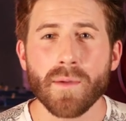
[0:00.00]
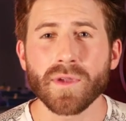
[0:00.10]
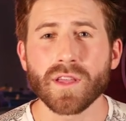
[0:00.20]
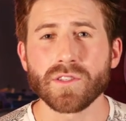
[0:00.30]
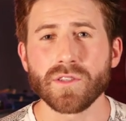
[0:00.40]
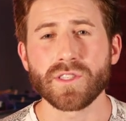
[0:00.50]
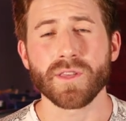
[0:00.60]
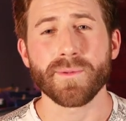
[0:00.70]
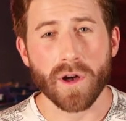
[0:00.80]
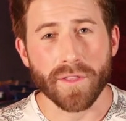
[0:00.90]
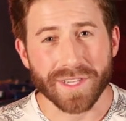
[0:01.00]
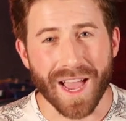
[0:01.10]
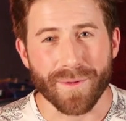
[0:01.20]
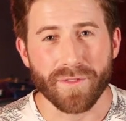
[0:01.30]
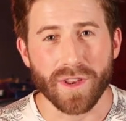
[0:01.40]
because you see me all the
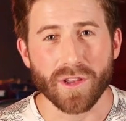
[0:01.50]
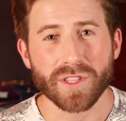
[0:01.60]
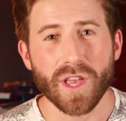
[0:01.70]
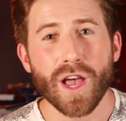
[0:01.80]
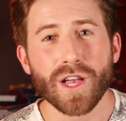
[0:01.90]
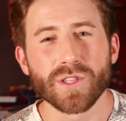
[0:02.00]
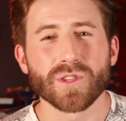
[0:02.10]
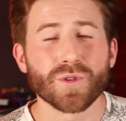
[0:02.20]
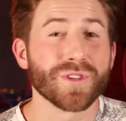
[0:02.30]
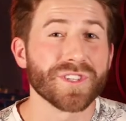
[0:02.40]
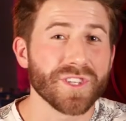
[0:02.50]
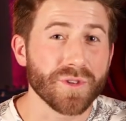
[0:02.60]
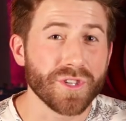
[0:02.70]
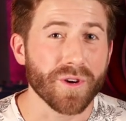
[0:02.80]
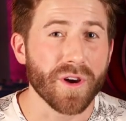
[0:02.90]
time in videos, so it's cool to see
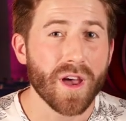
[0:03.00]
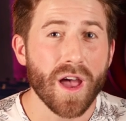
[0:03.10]
you too.